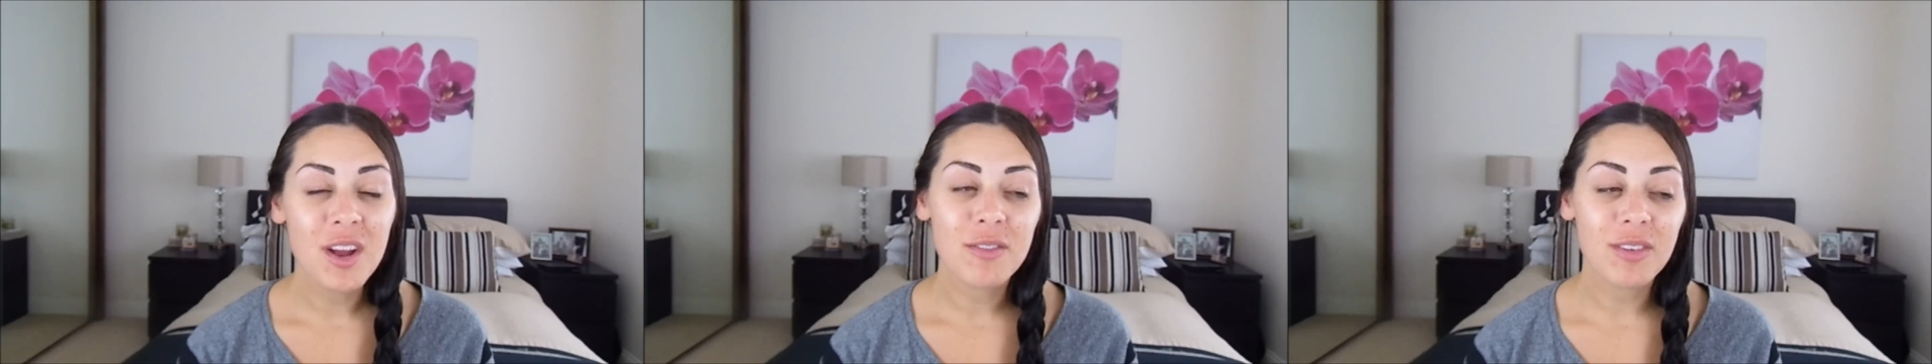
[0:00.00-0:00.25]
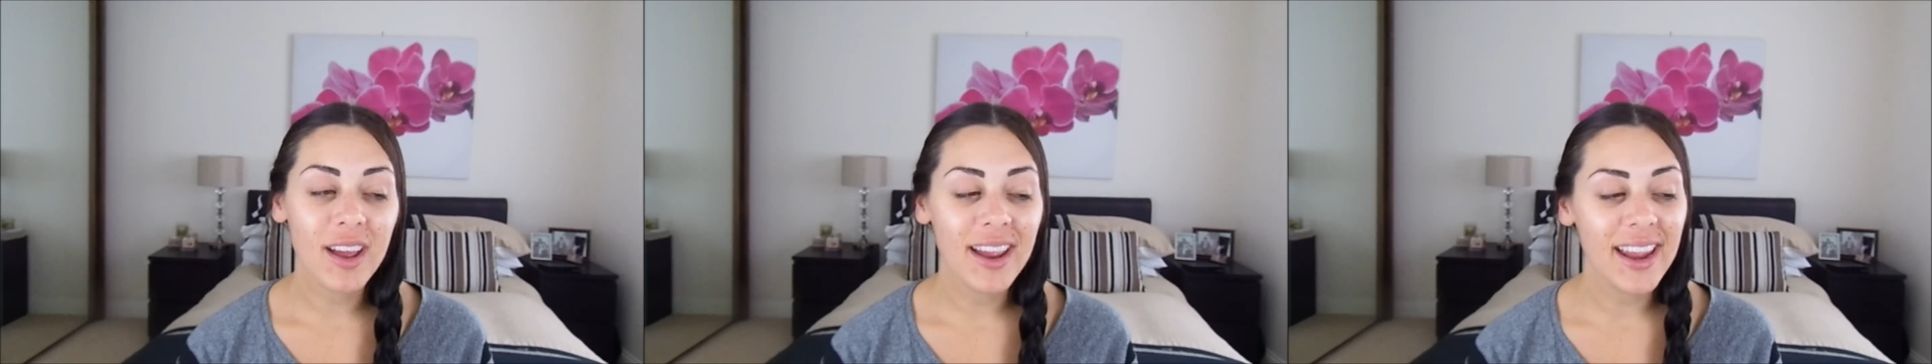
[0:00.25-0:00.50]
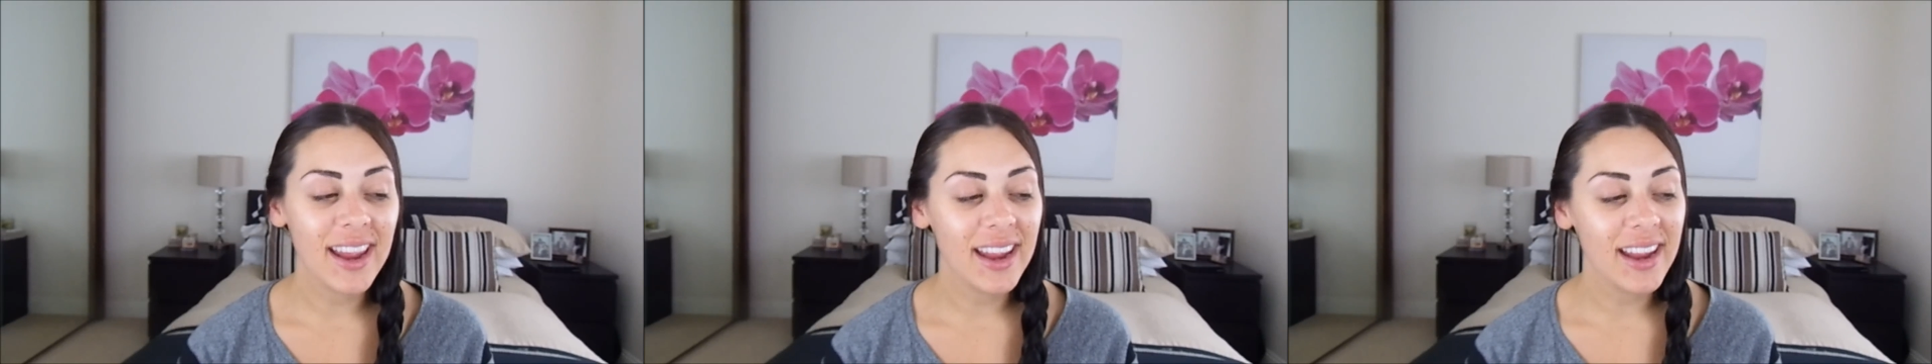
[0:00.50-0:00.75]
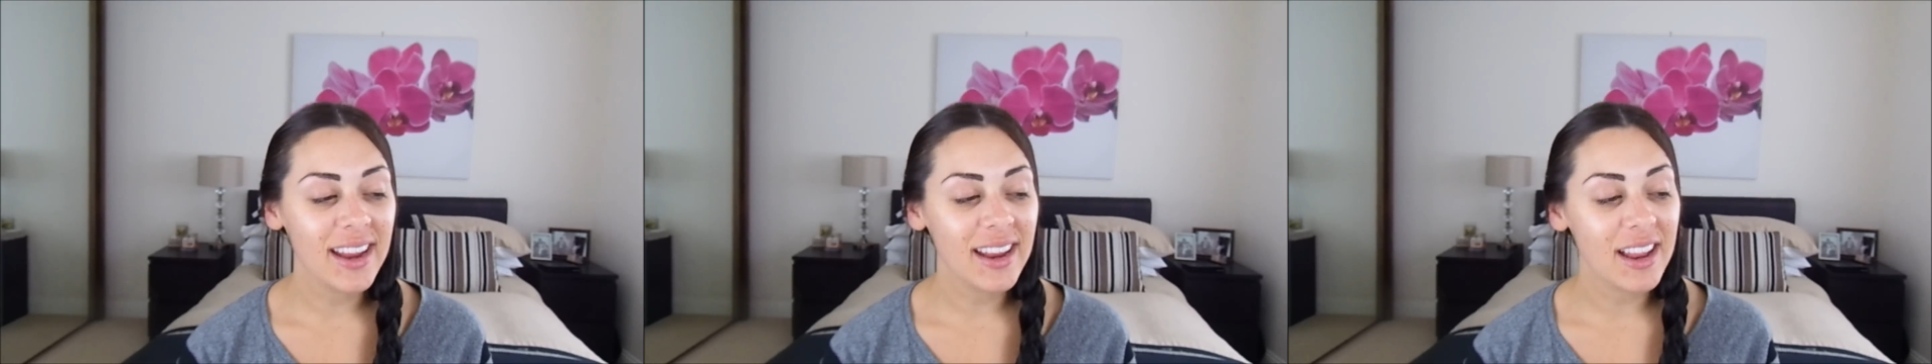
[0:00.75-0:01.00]

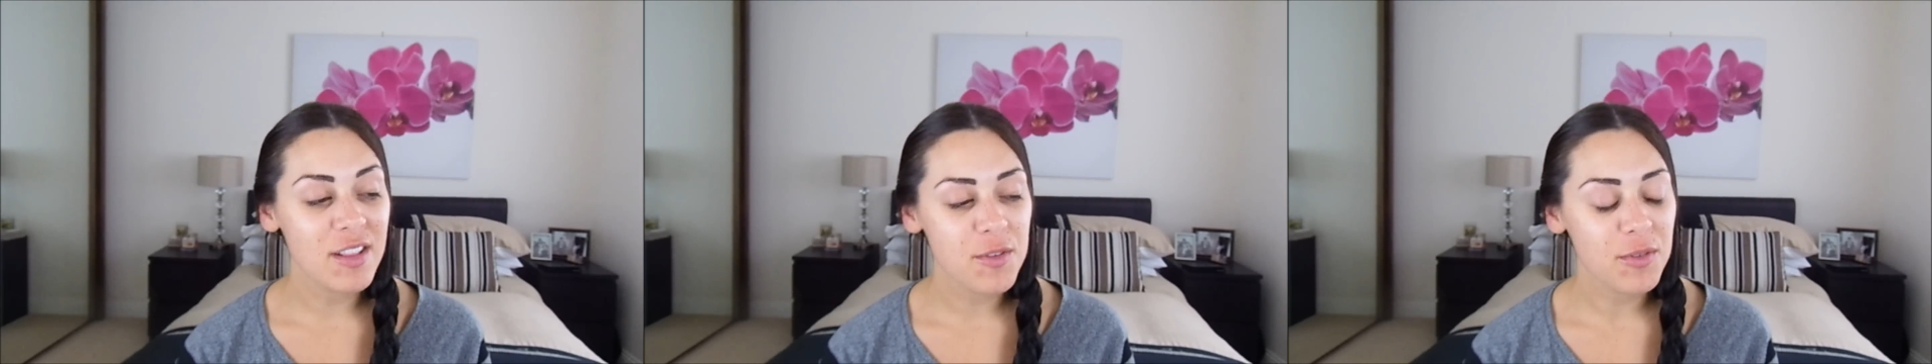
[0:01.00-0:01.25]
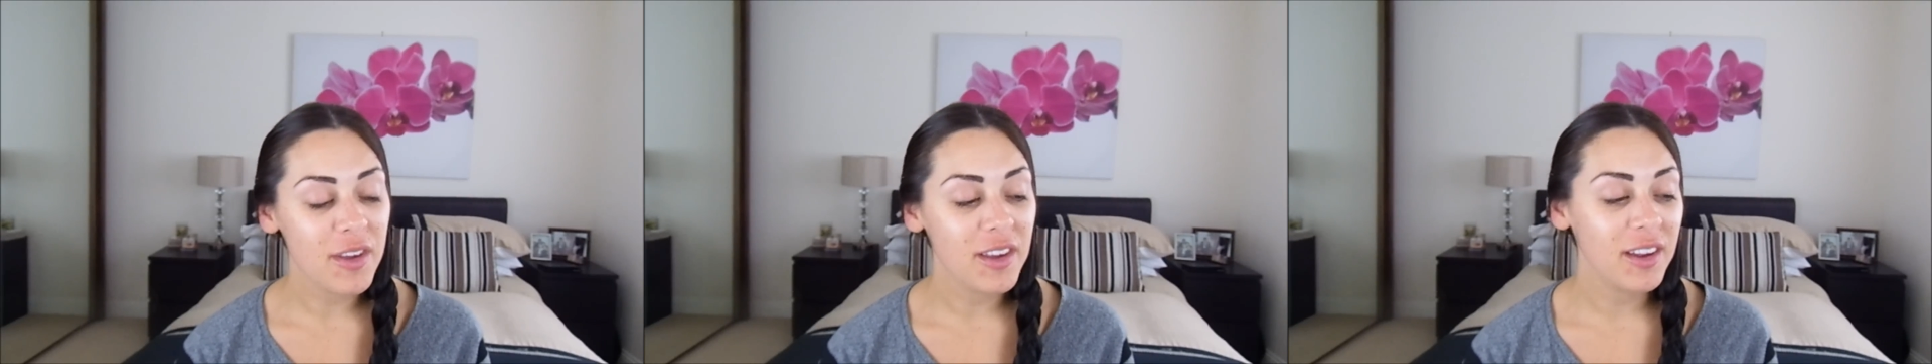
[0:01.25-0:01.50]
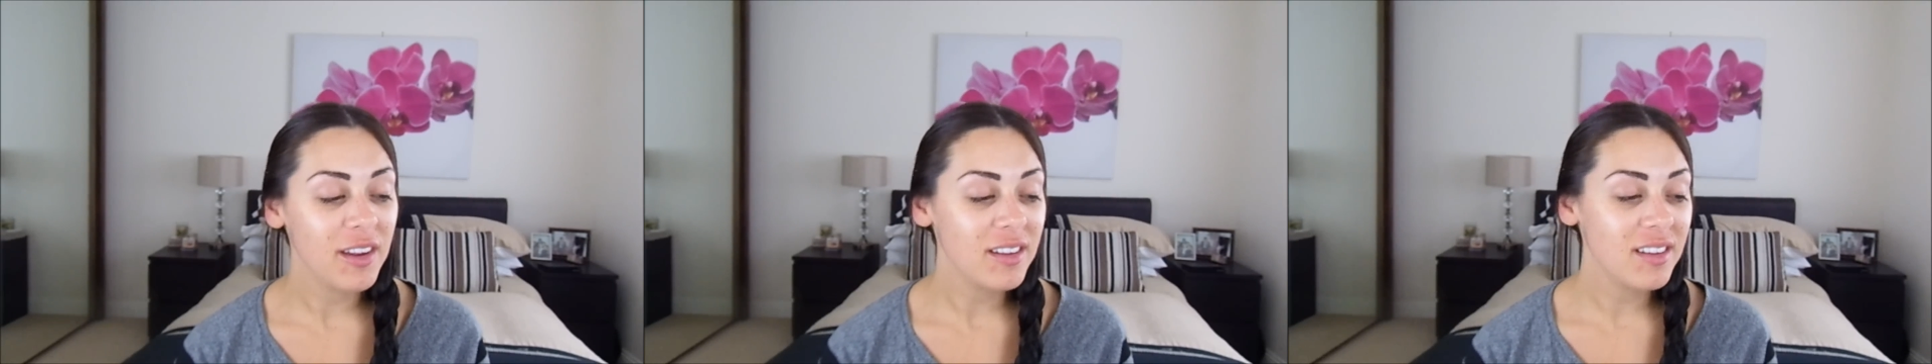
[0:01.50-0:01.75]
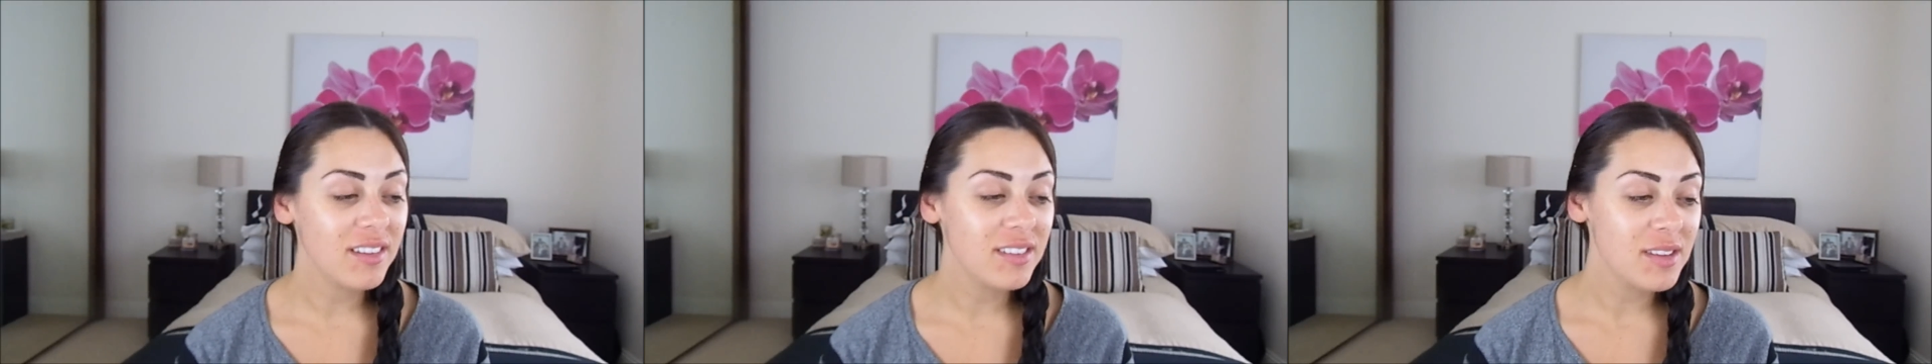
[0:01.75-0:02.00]
flying,
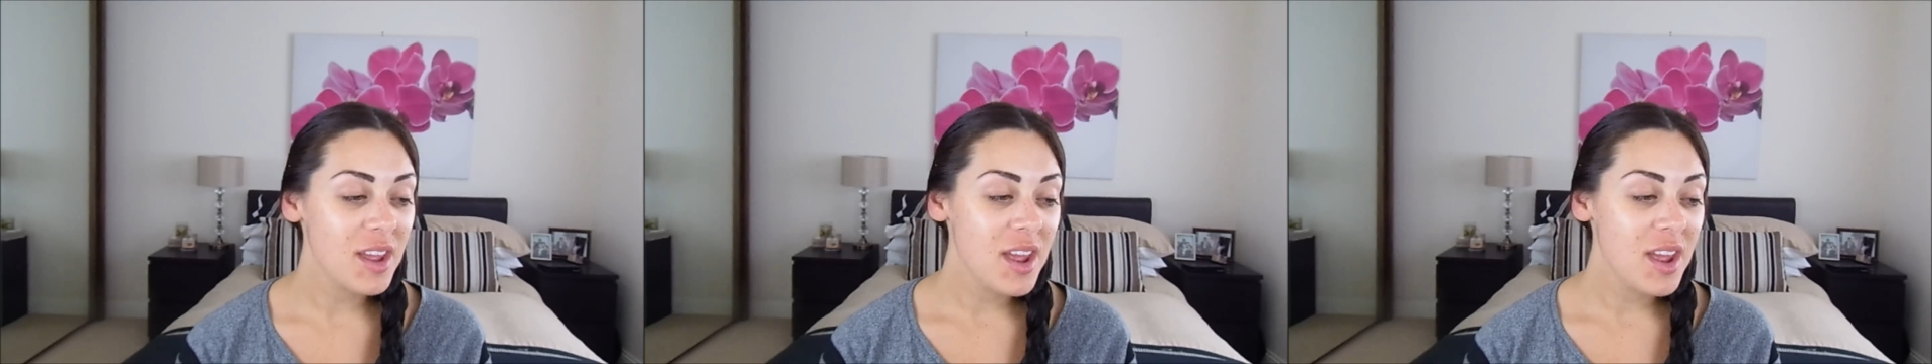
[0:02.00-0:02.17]
interviews,